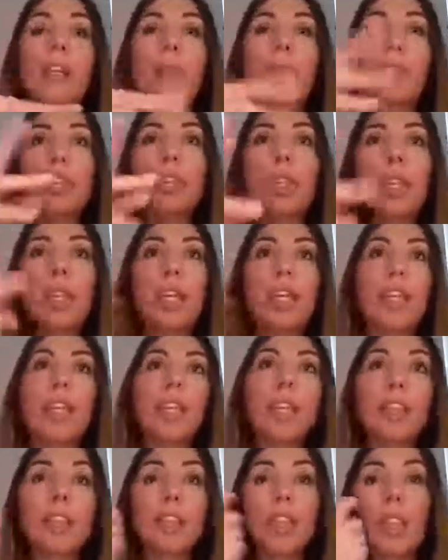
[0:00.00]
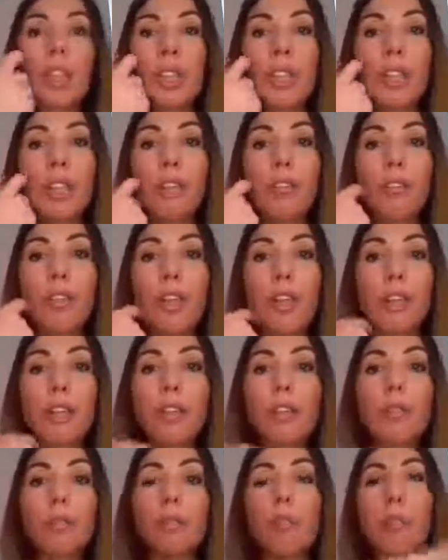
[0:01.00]
which again is a shading
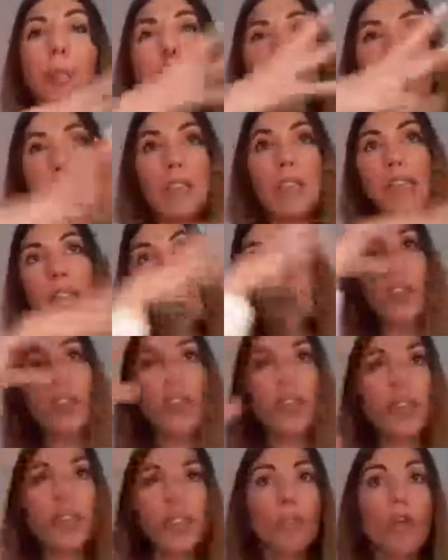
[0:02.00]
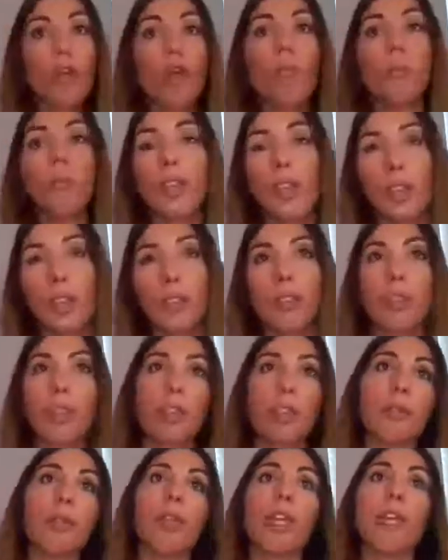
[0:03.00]
effect, but it's a third option
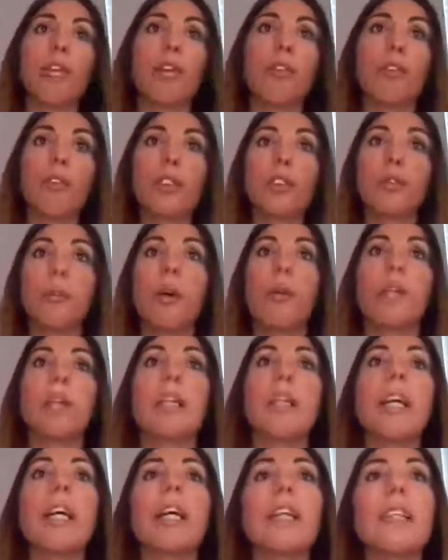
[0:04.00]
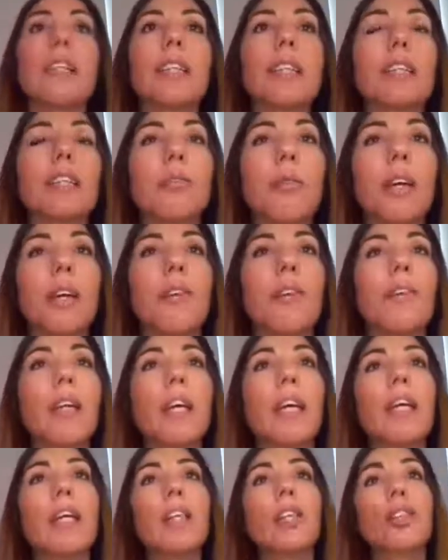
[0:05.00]
that you can offer to our client as well.
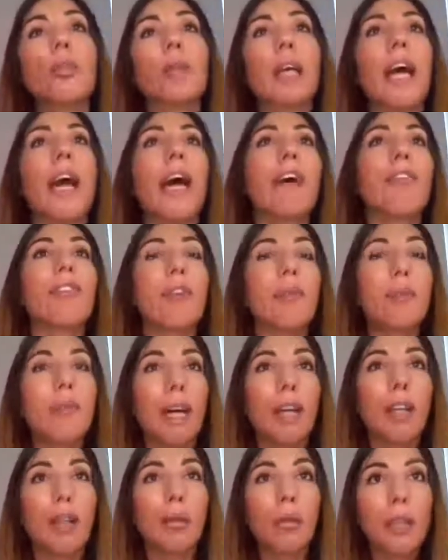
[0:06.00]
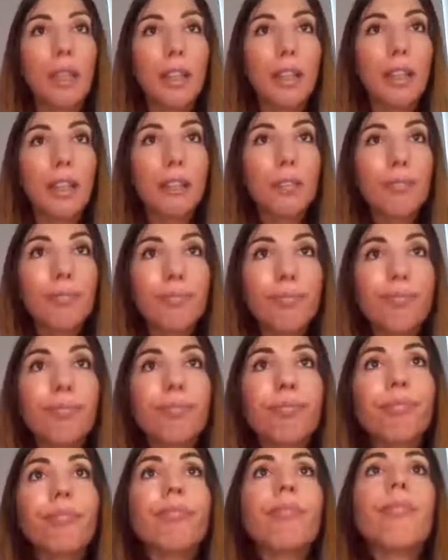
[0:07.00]
So we have the microblading,
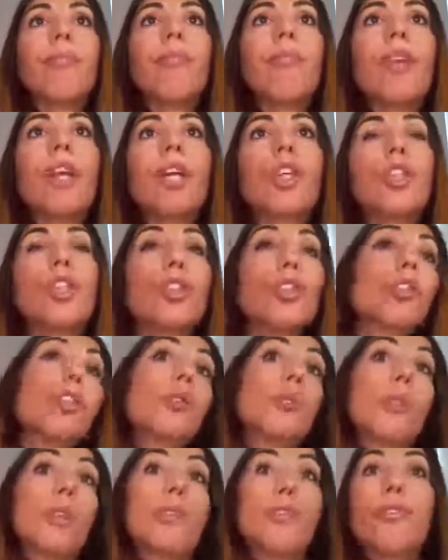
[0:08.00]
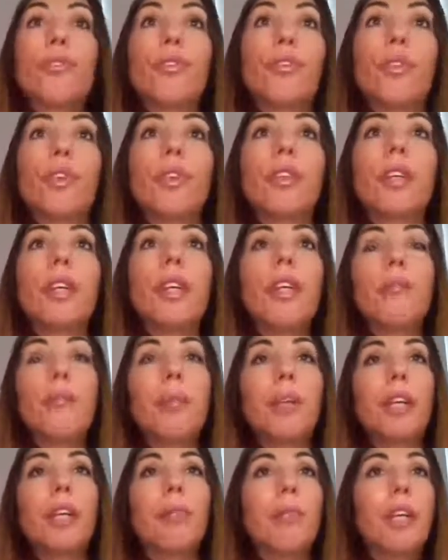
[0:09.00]
suitable for
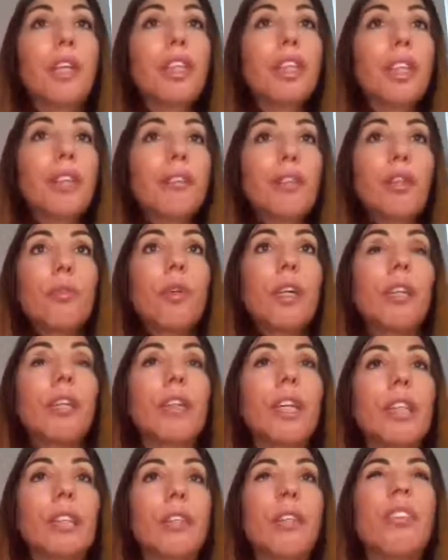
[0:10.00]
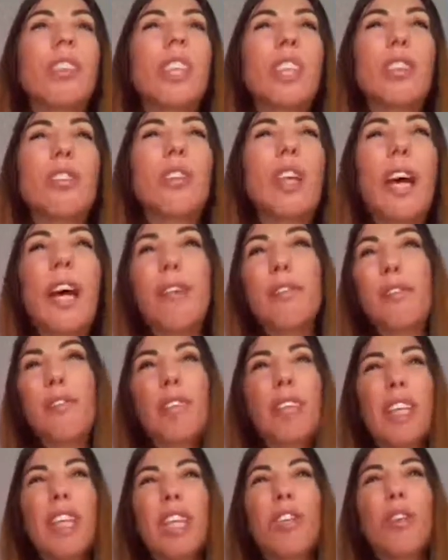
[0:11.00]
pretty much everyone, as long as they don't have a
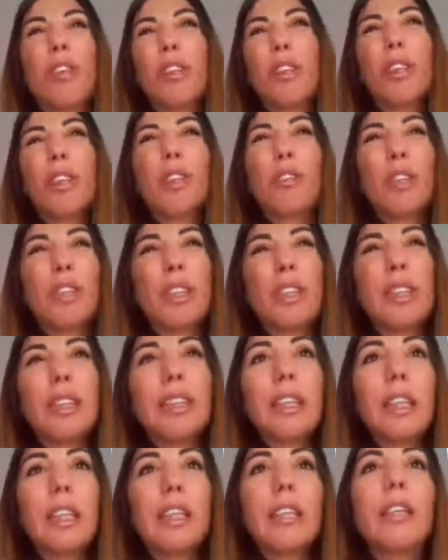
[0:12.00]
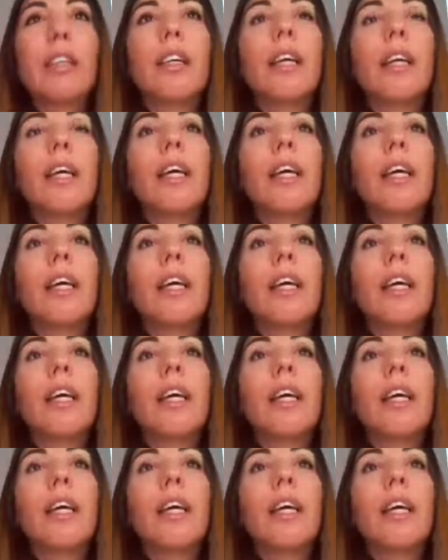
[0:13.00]
very oily skin.